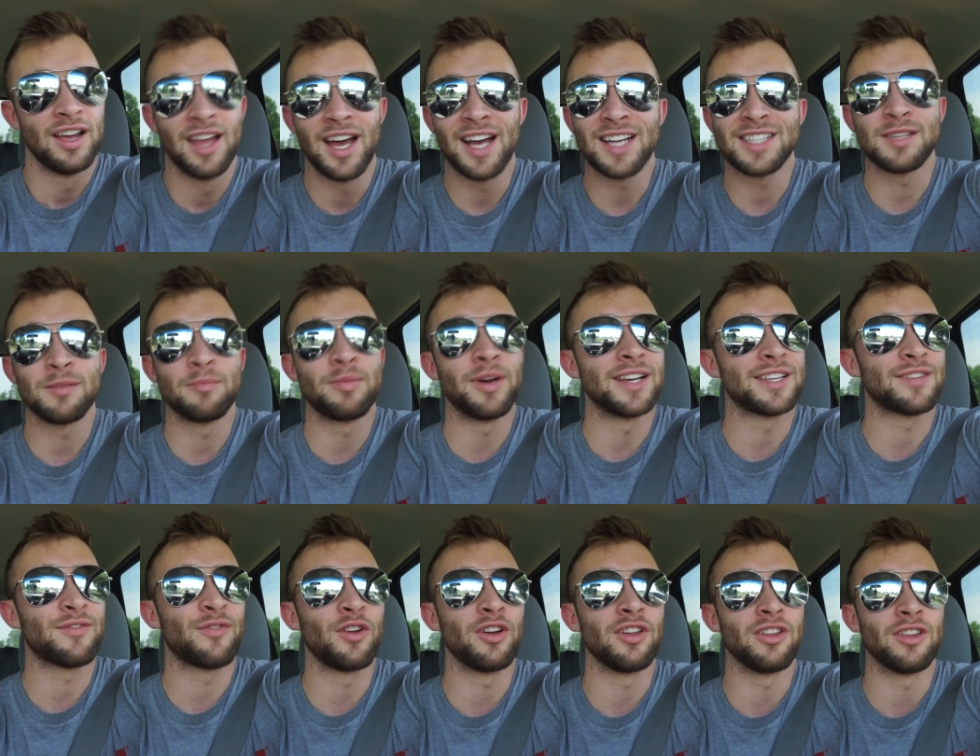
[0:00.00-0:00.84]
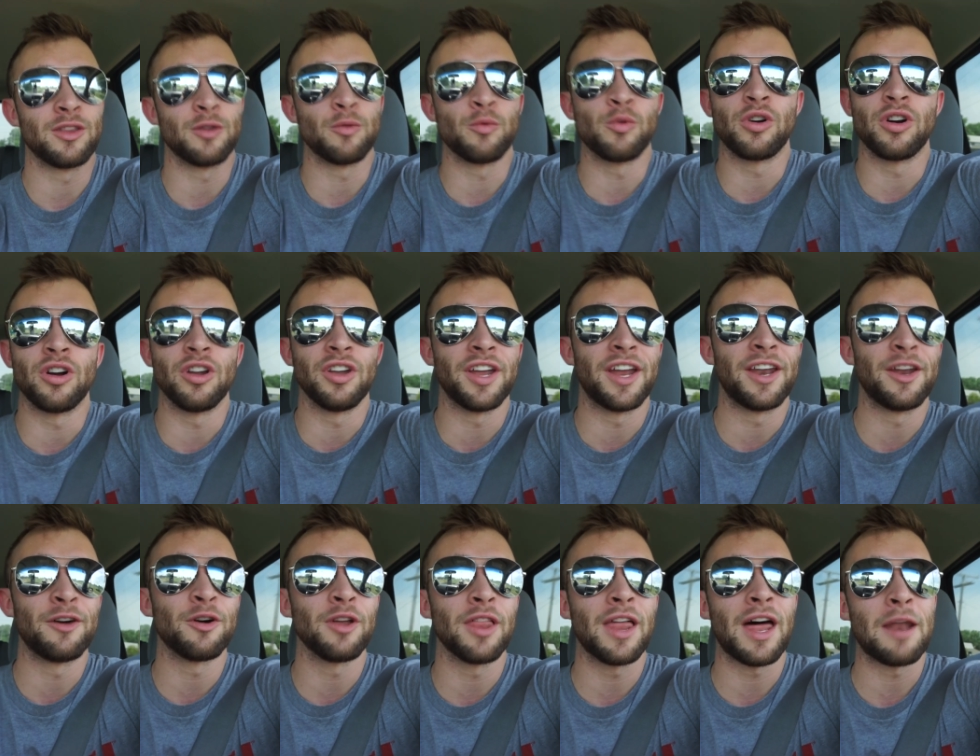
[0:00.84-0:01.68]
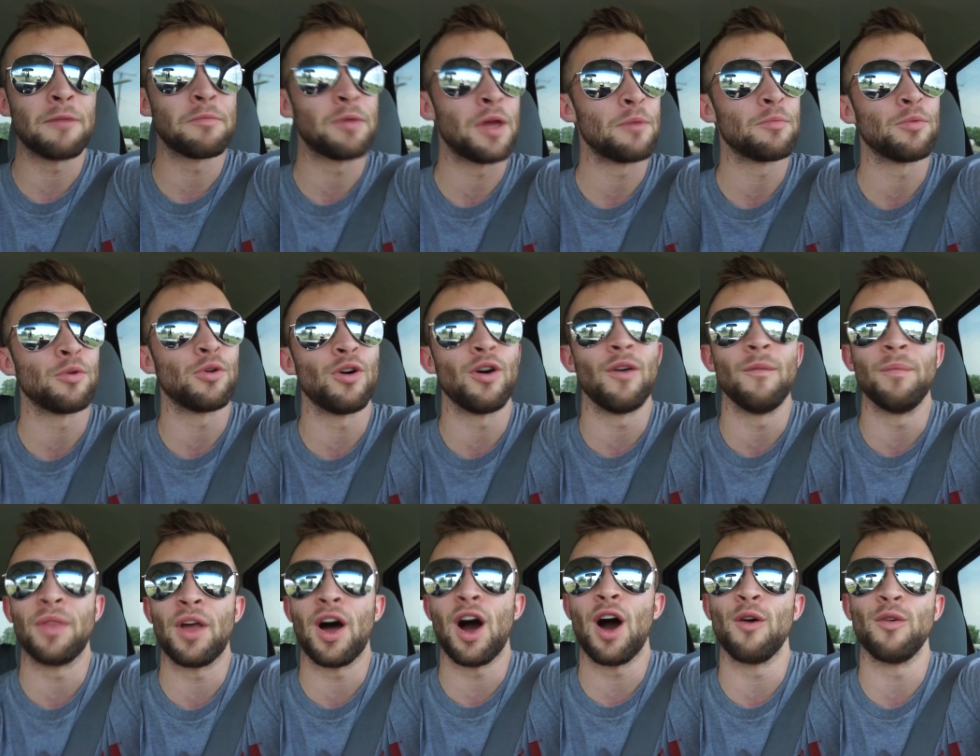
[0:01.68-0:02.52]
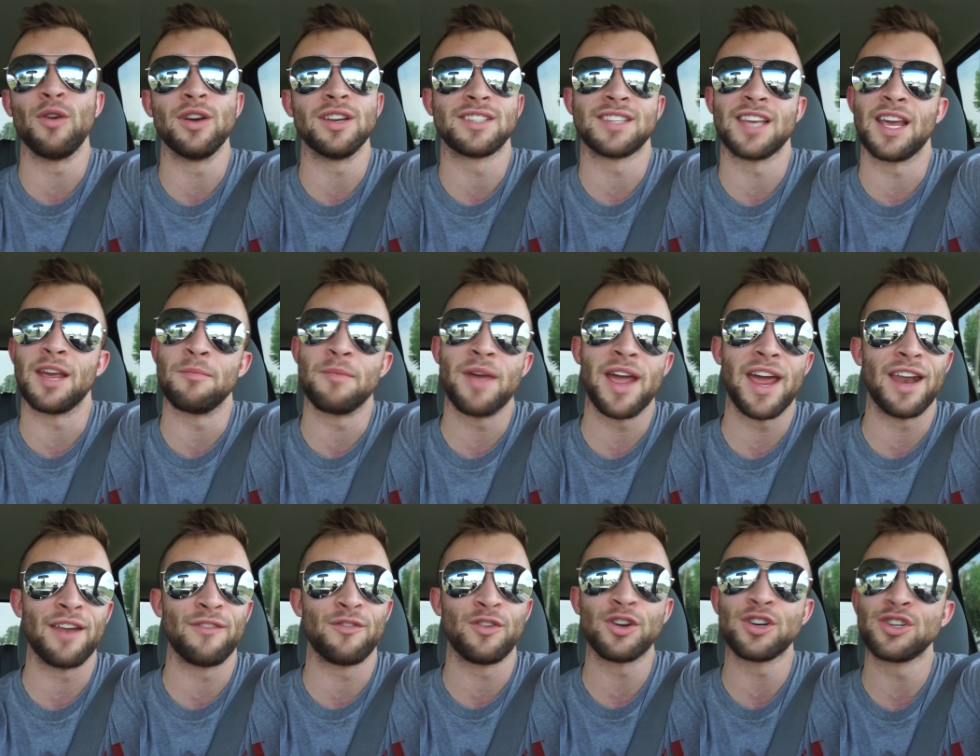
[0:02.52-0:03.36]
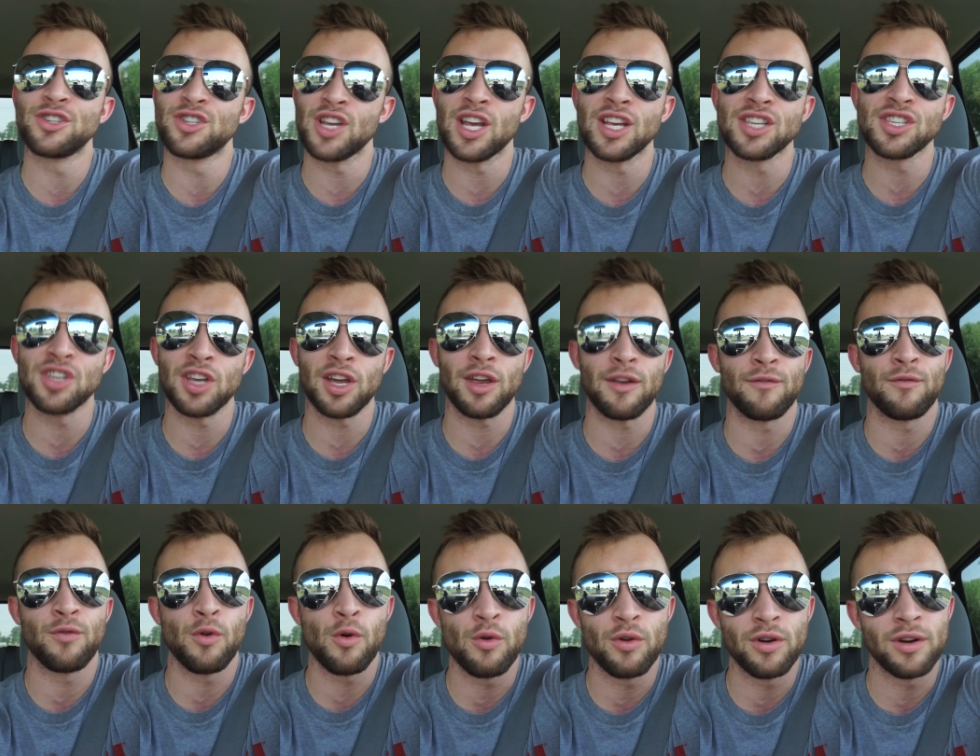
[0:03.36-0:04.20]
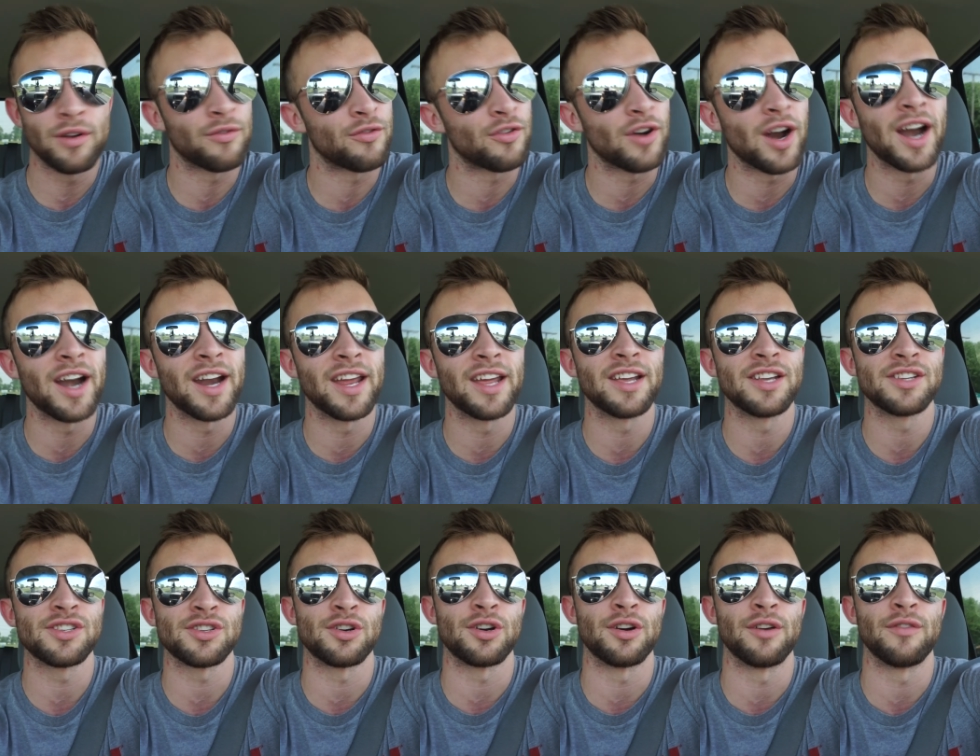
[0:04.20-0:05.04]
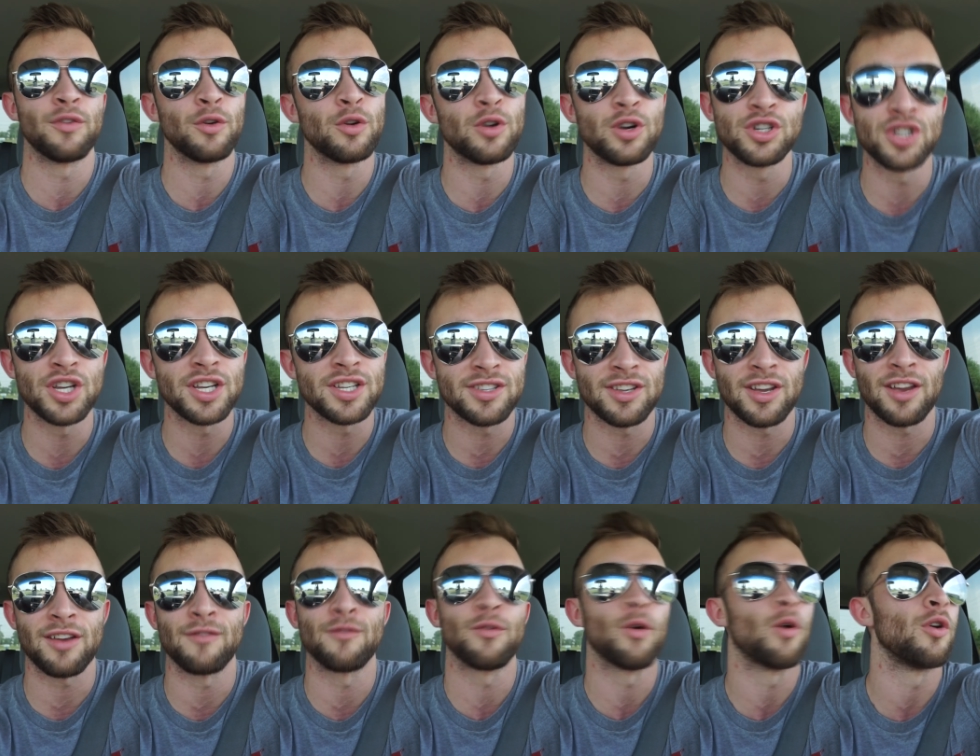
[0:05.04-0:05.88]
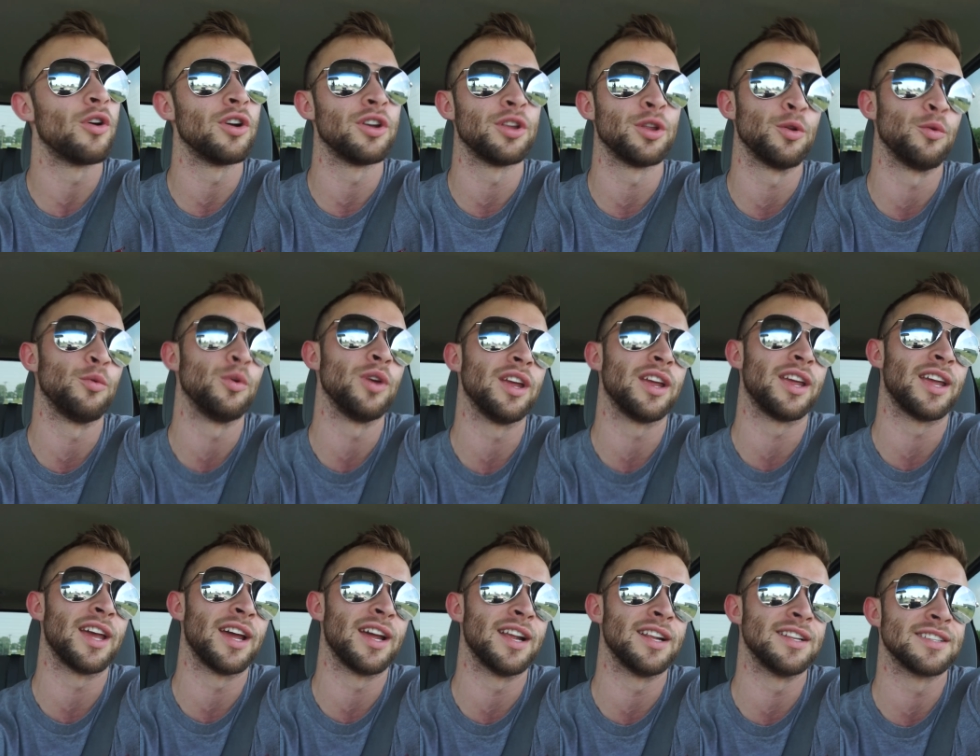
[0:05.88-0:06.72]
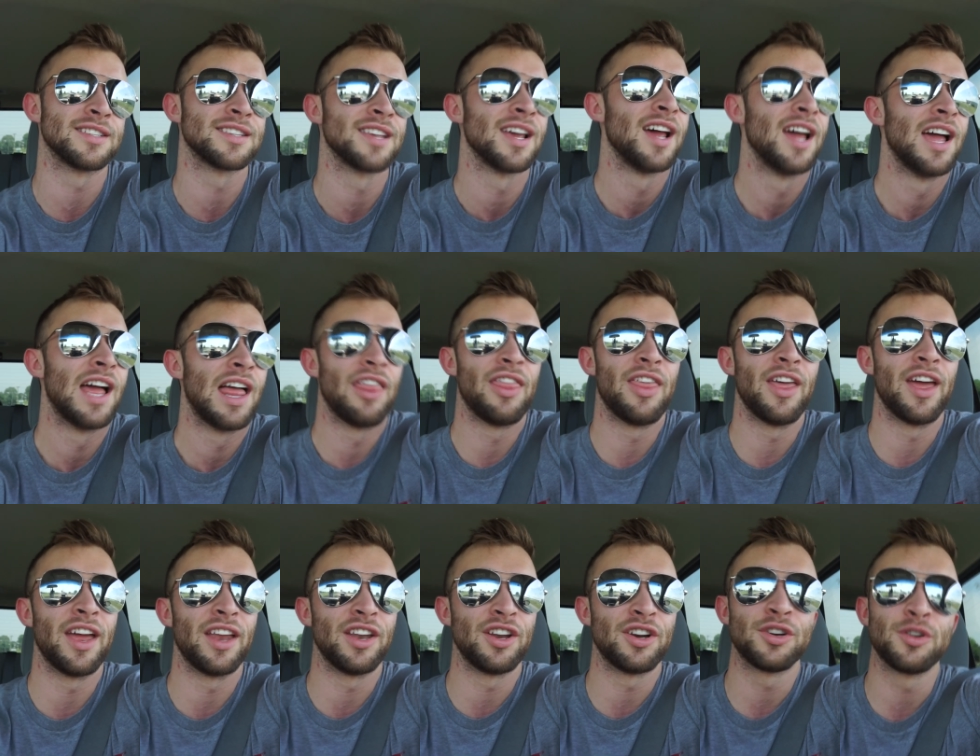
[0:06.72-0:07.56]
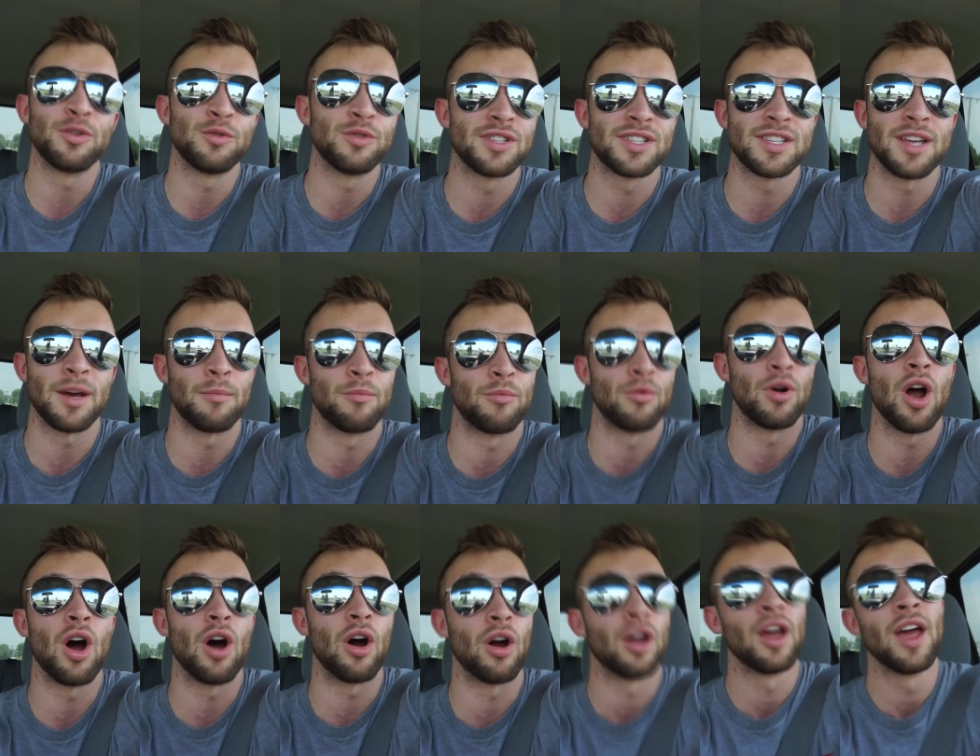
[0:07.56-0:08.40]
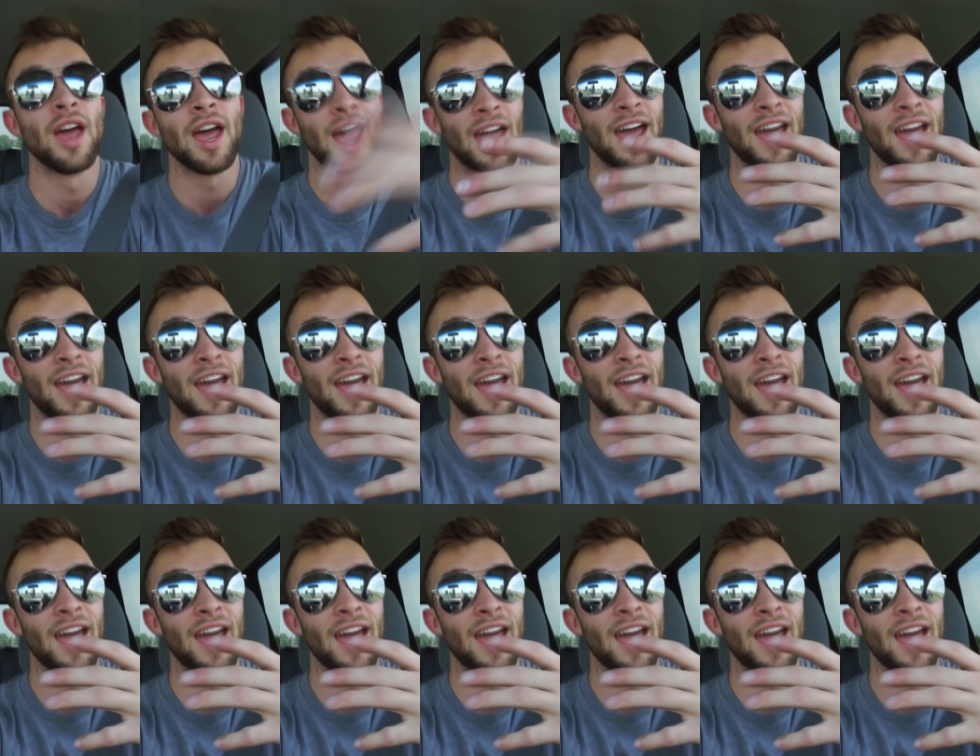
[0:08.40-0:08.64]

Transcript: That's the best feeling in the world. I know a lot of people always say, man, if you're just looking forward to Fridays or if you're just looking forward to the weekends, then you're doing something wrong.